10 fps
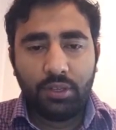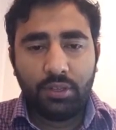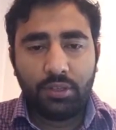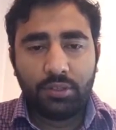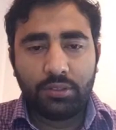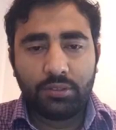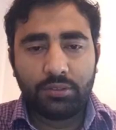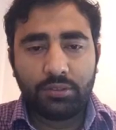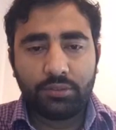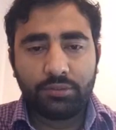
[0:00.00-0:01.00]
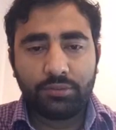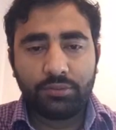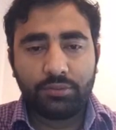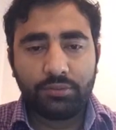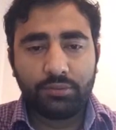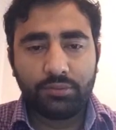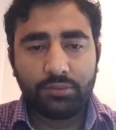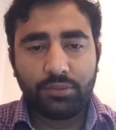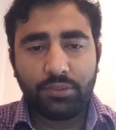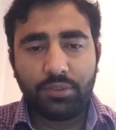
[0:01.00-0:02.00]
uh,
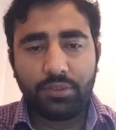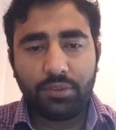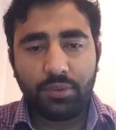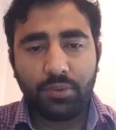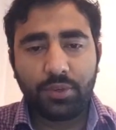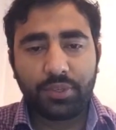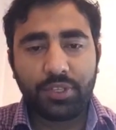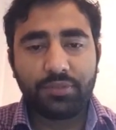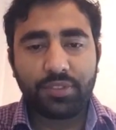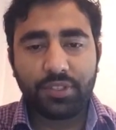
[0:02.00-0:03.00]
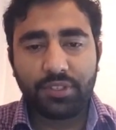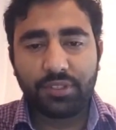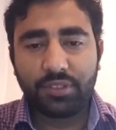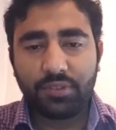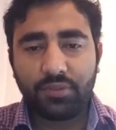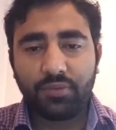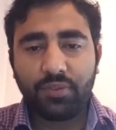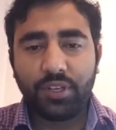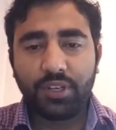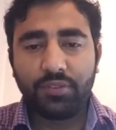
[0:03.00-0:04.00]
do you want to give suggestion
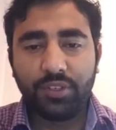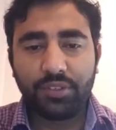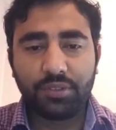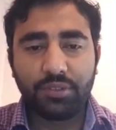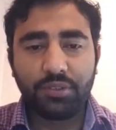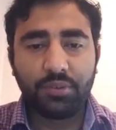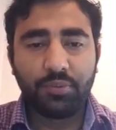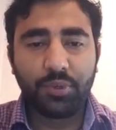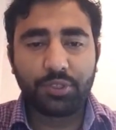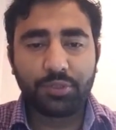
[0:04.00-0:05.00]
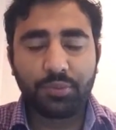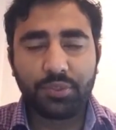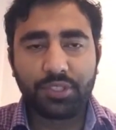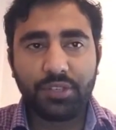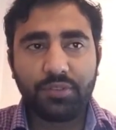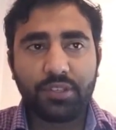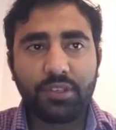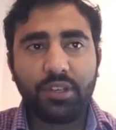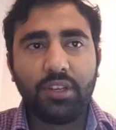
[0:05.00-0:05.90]
why we should do motorsports event